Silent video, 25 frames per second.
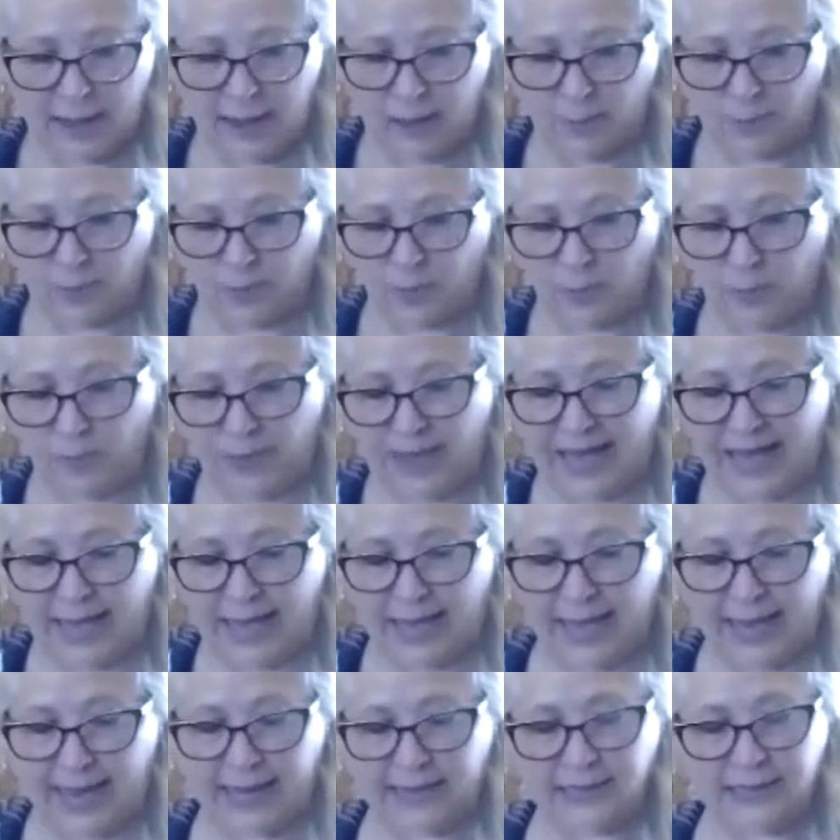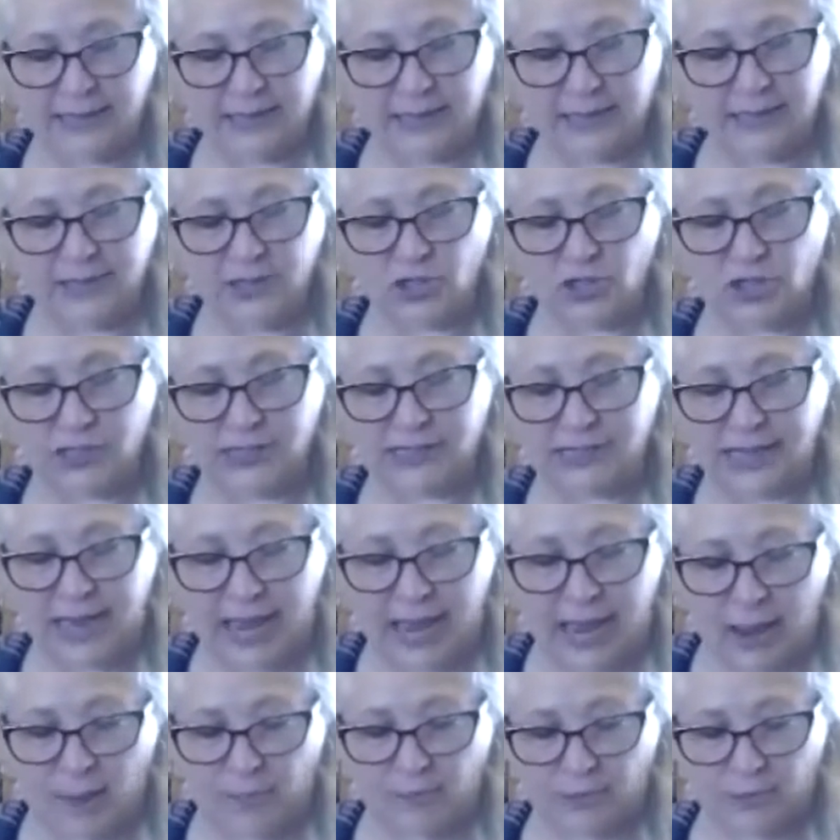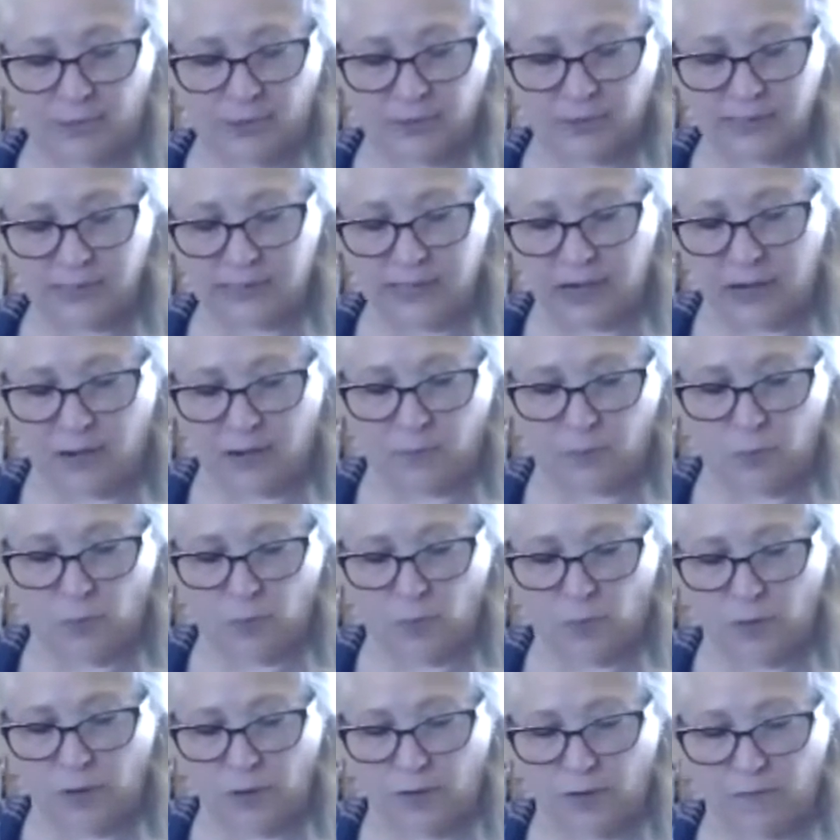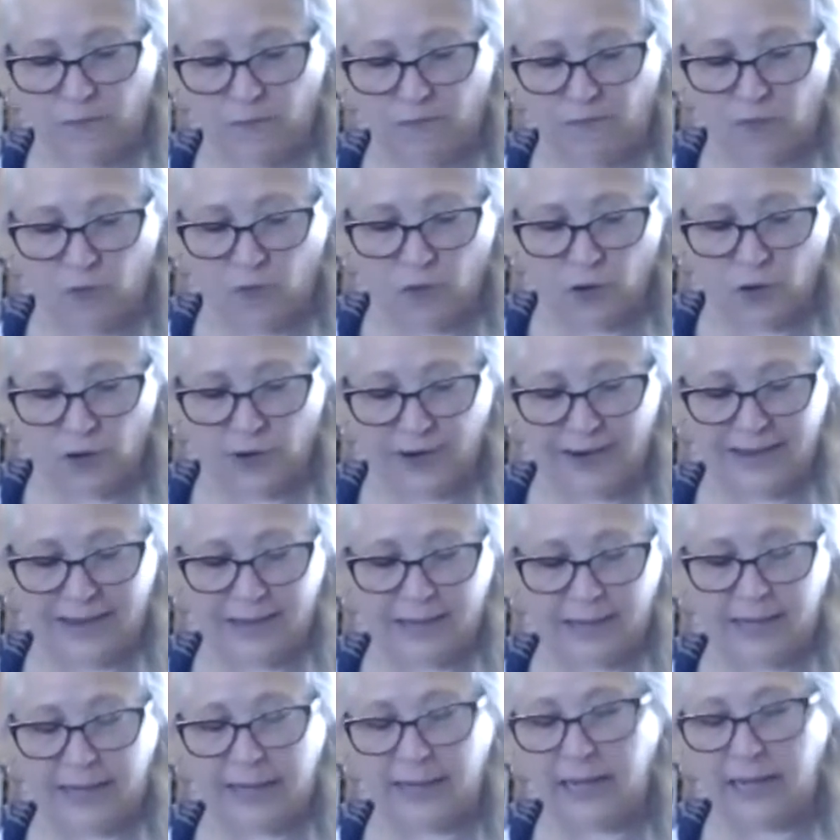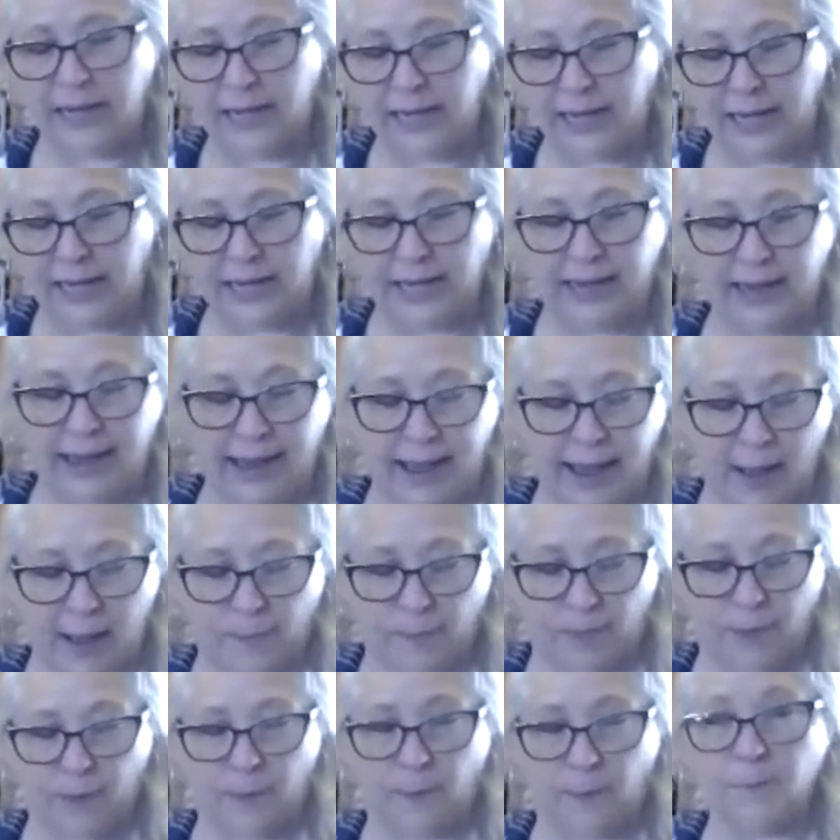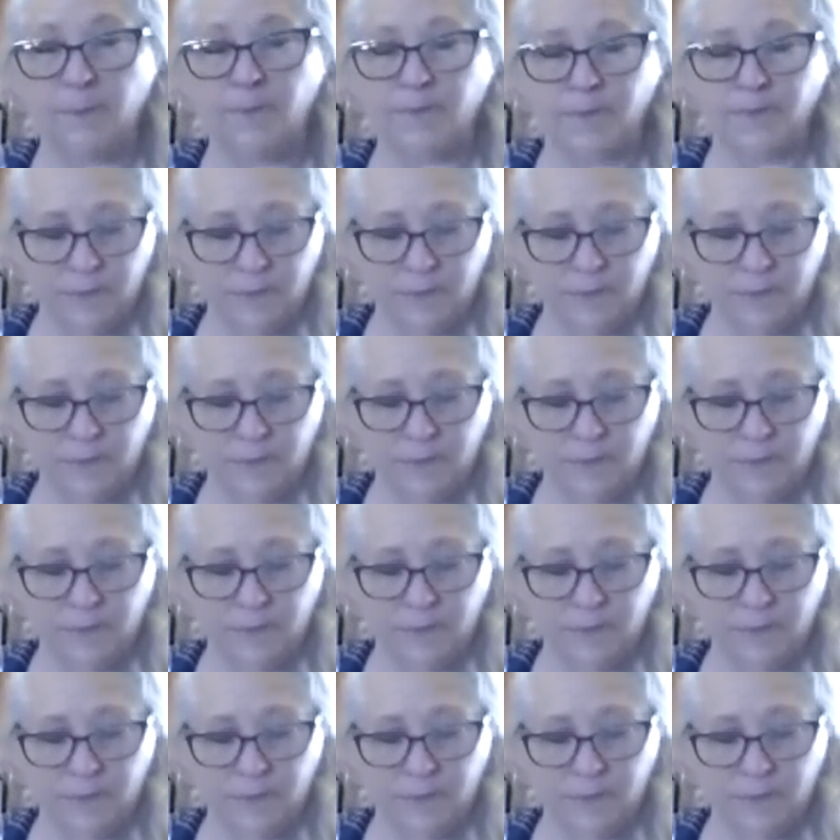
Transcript: apple pie. Delicious apples are more for an eating apple.